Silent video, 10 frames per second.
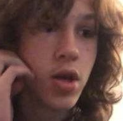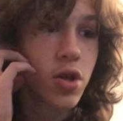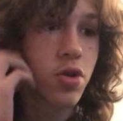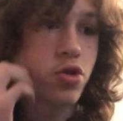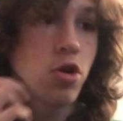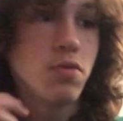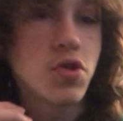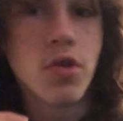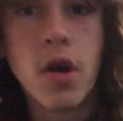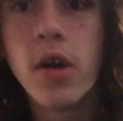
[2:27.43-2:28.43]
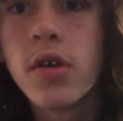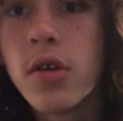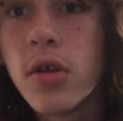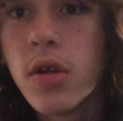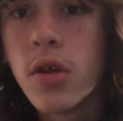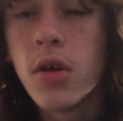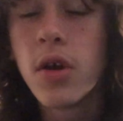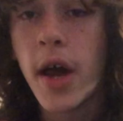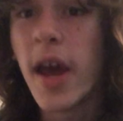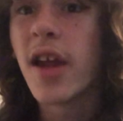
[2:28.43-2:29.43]
Stretch Armstrong
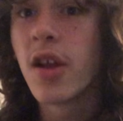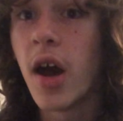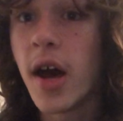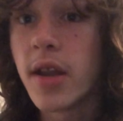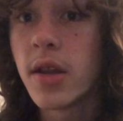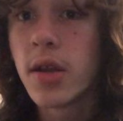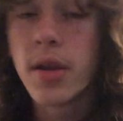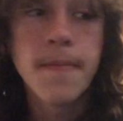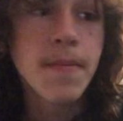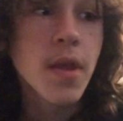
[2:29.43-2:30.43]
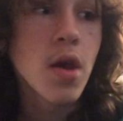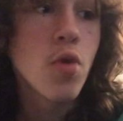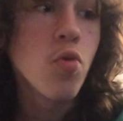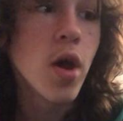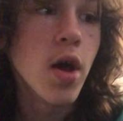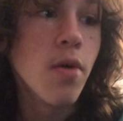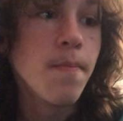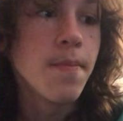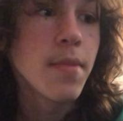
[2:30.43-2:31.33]
I had gotten. Well,